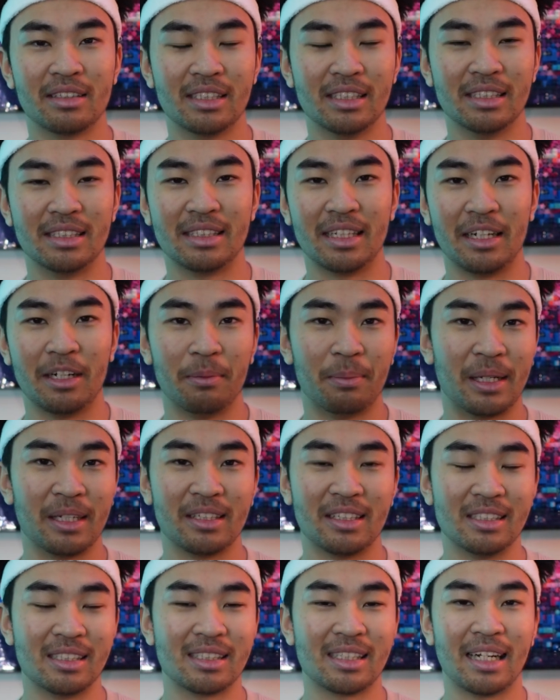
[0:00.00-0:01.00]
to say
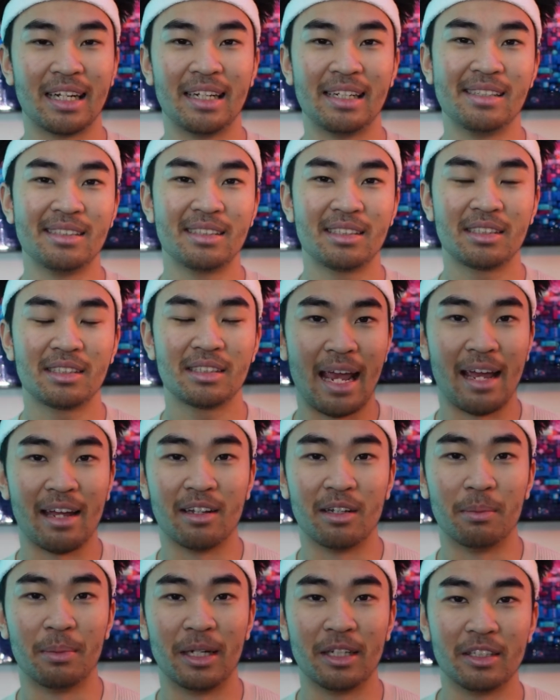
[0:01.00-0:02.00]
about this case
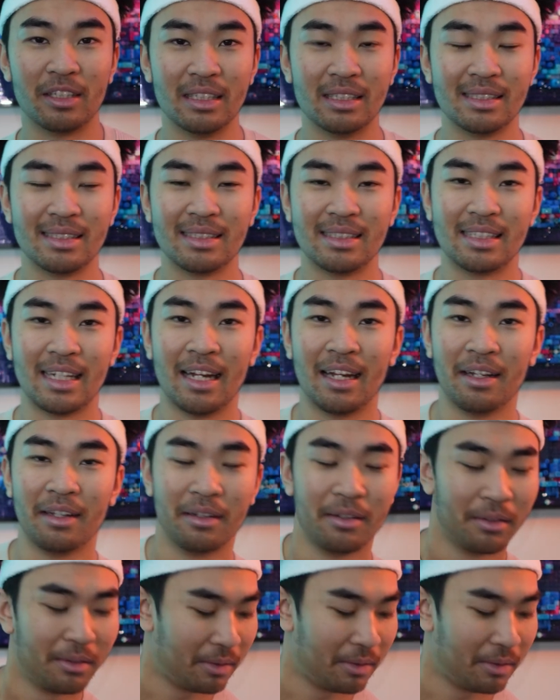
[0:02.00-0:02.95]
and about this set.